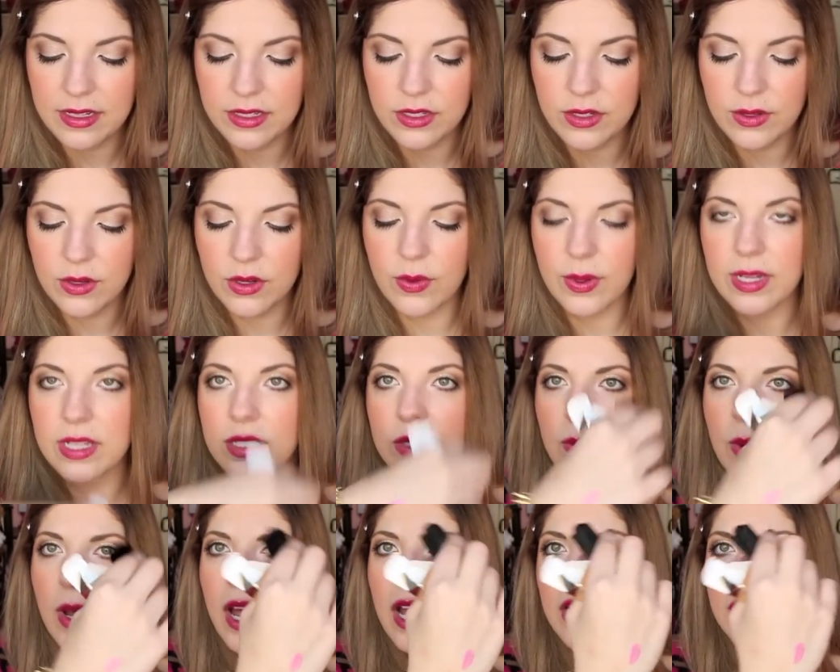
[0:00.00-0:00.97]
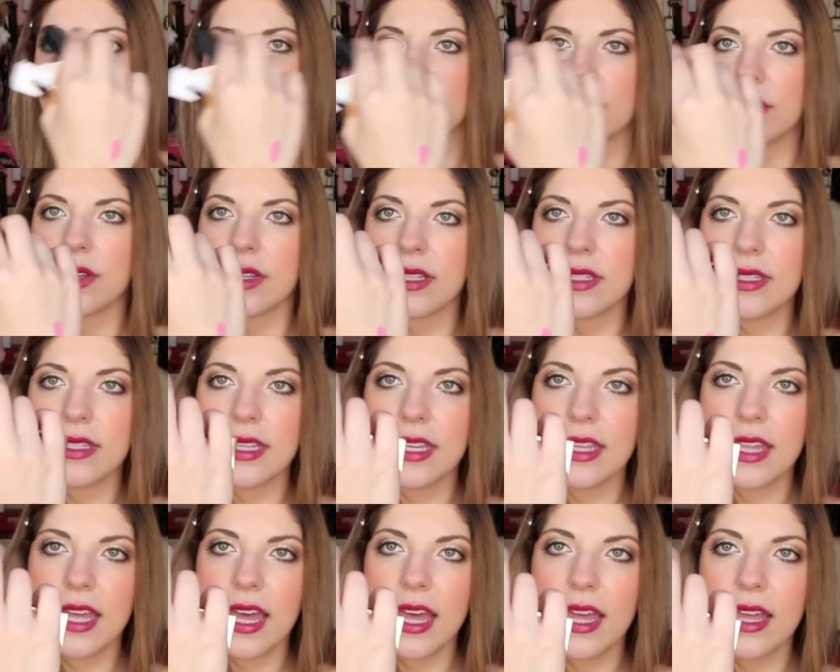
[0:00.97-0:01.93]
I'll do a quick swatch so you can see
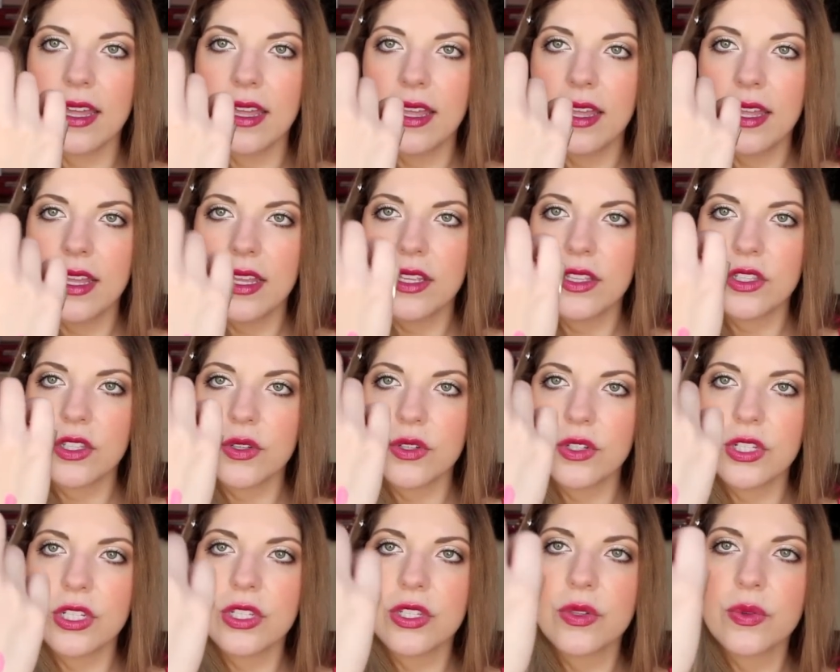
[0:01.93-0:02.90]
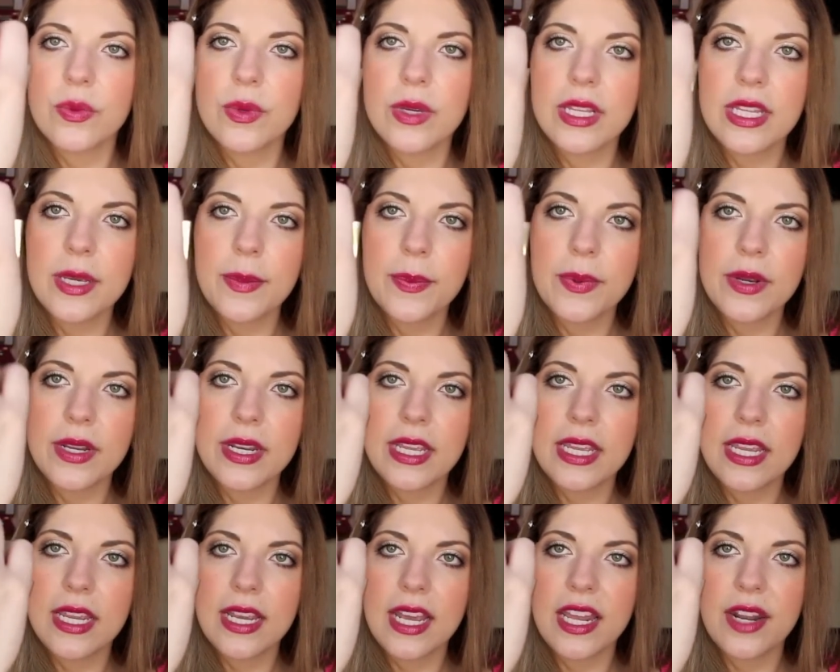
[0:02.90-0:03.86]
that. So it's just a really
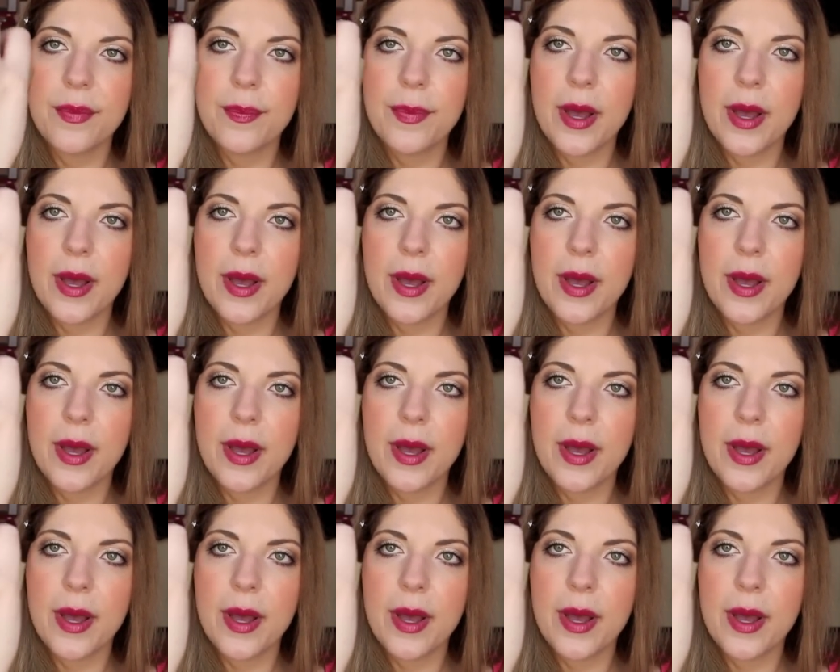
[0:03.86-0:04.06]
pretty kind of